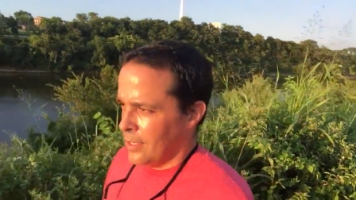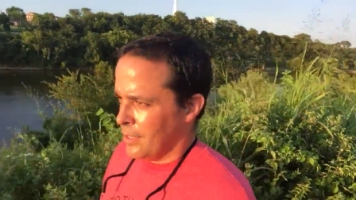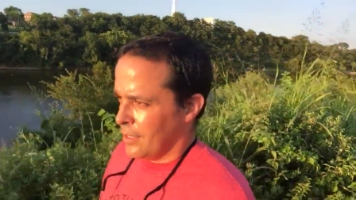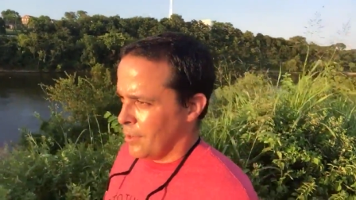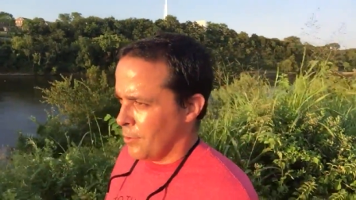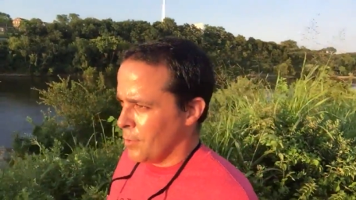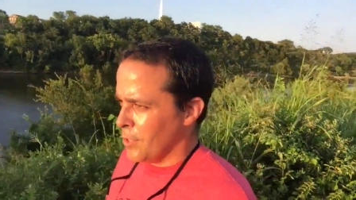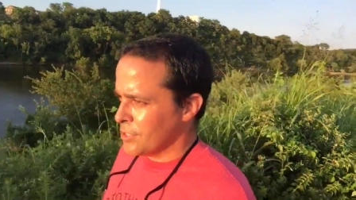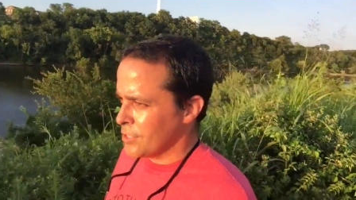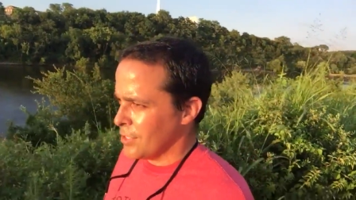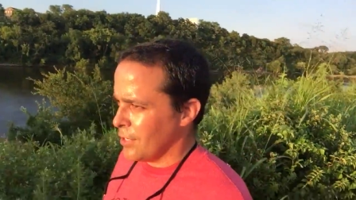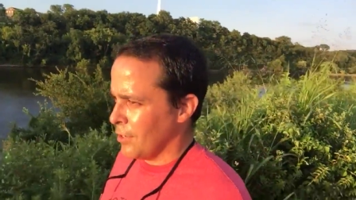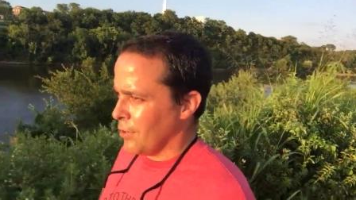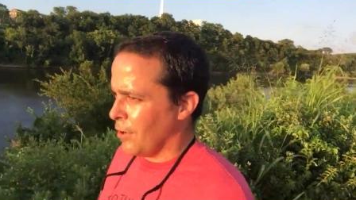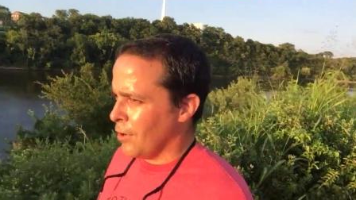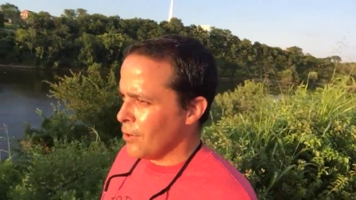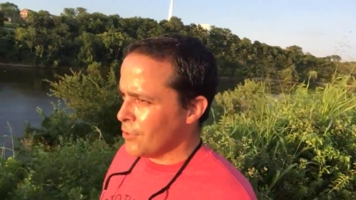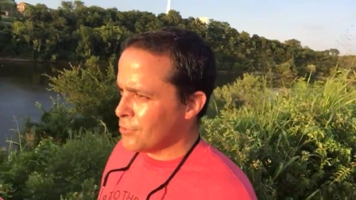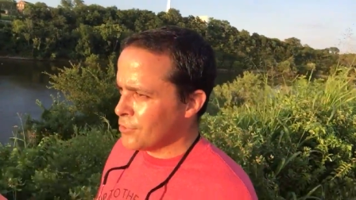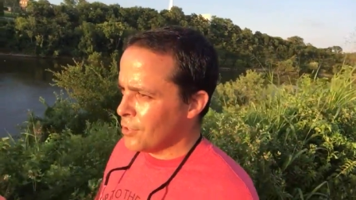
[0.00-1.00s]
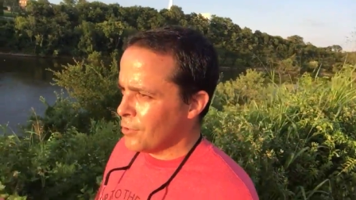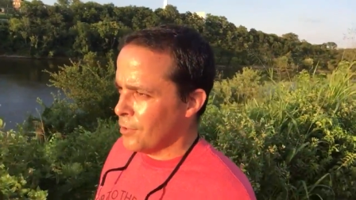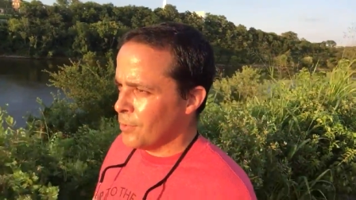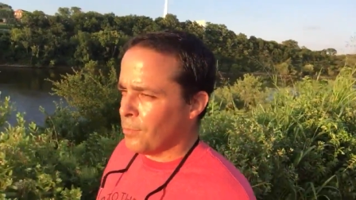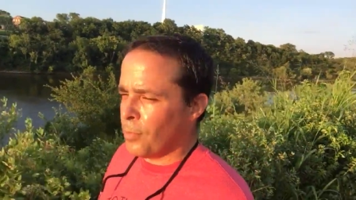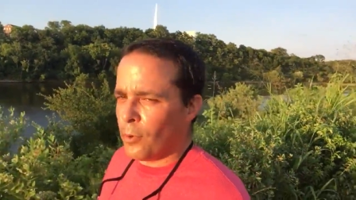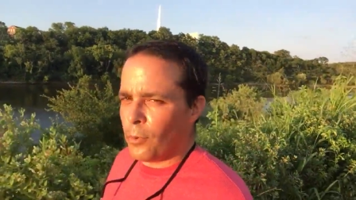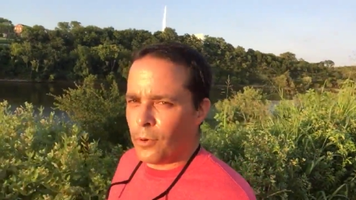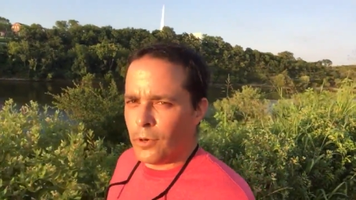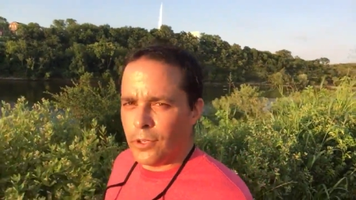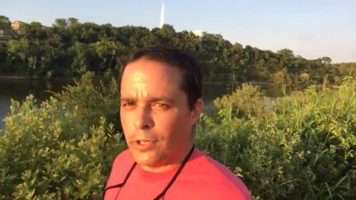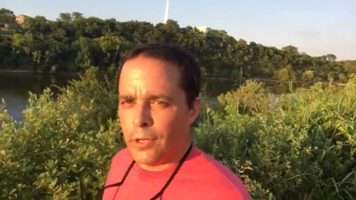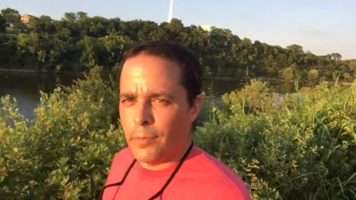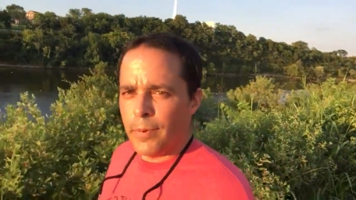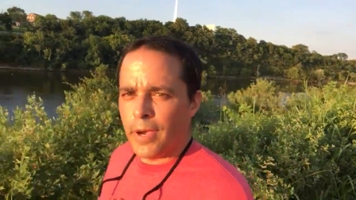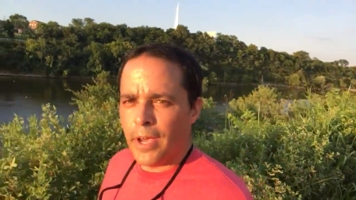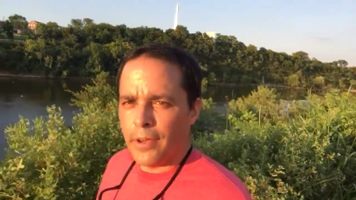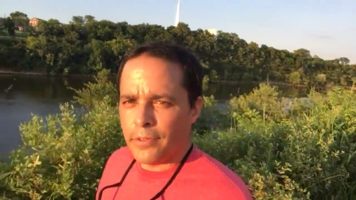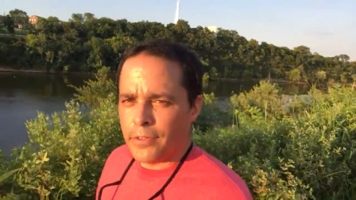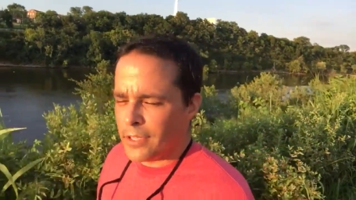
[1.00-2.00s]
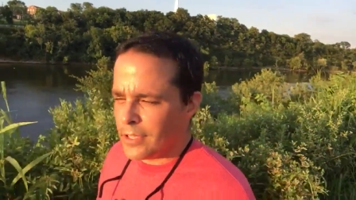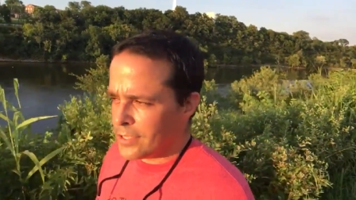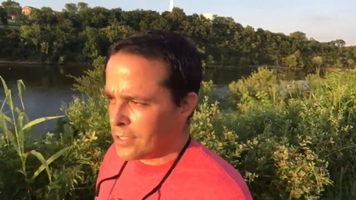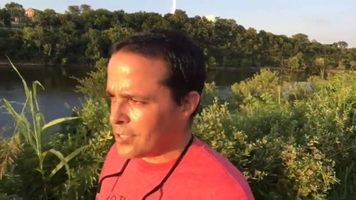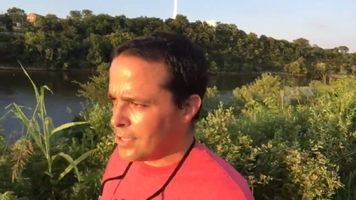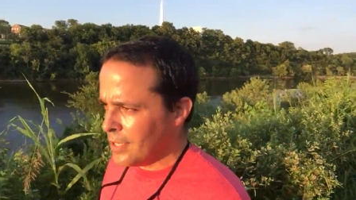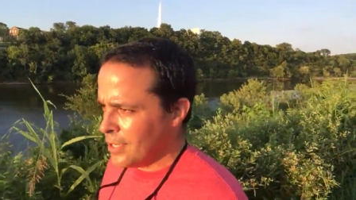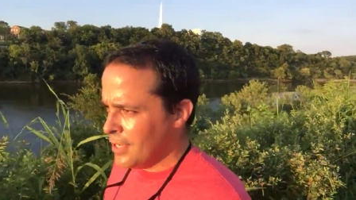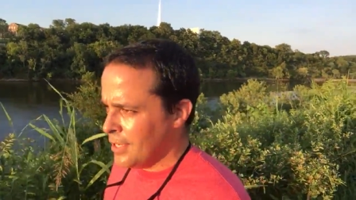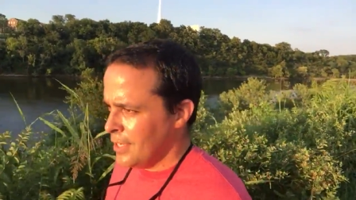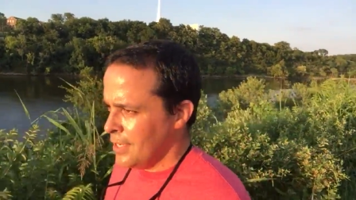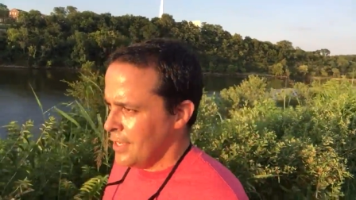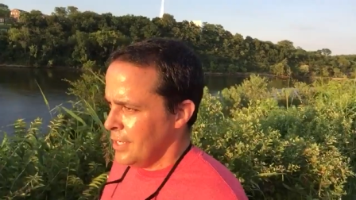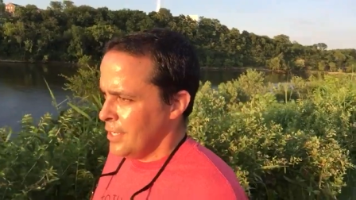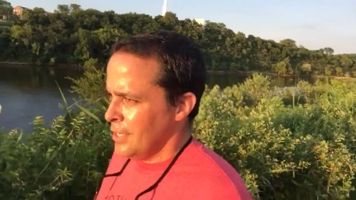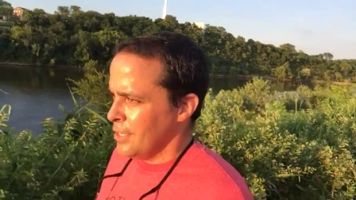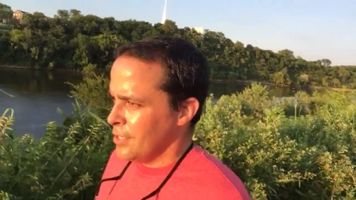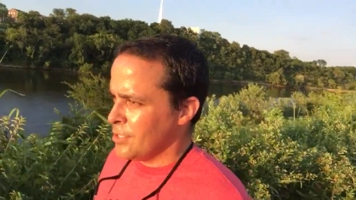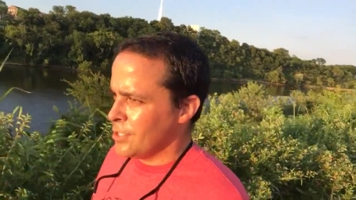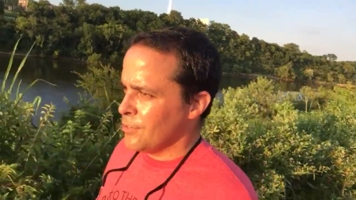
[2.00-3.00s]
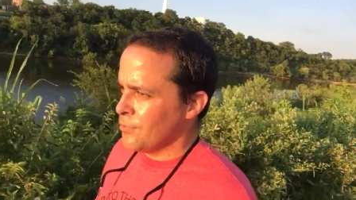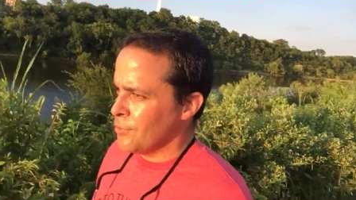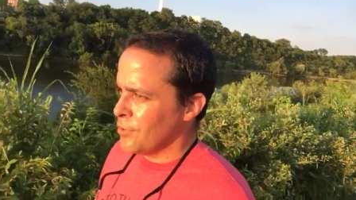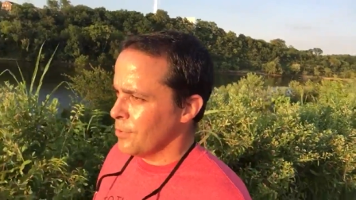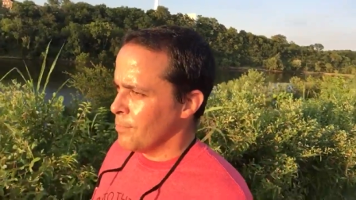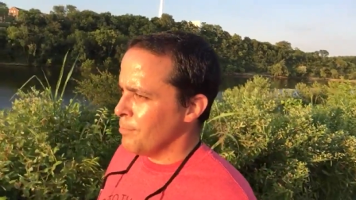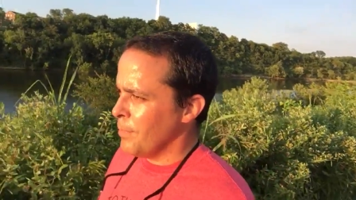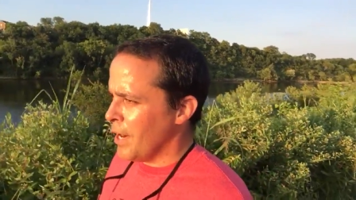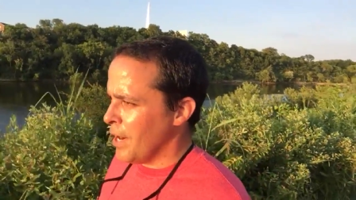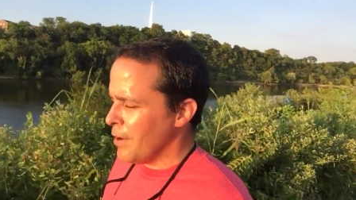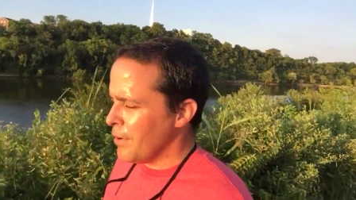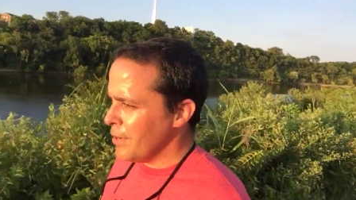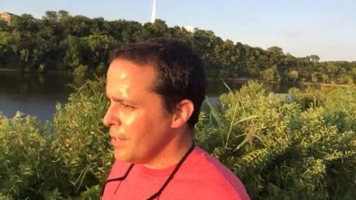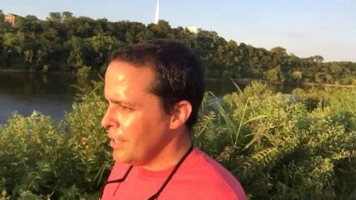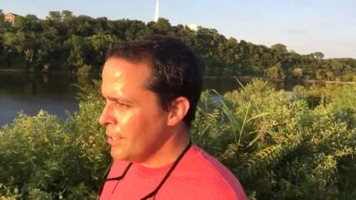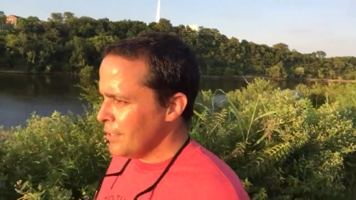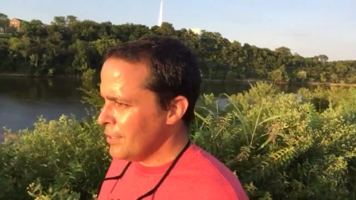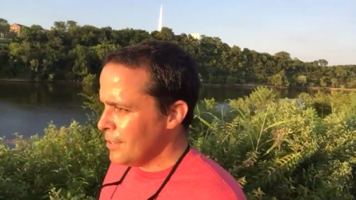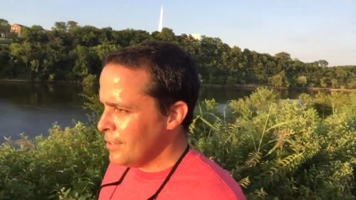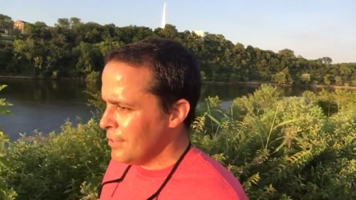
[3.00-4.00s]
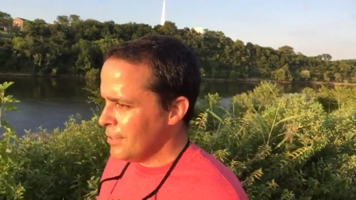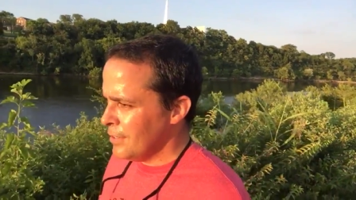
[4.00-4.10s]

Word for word: Now, what's also important about this is if you're married,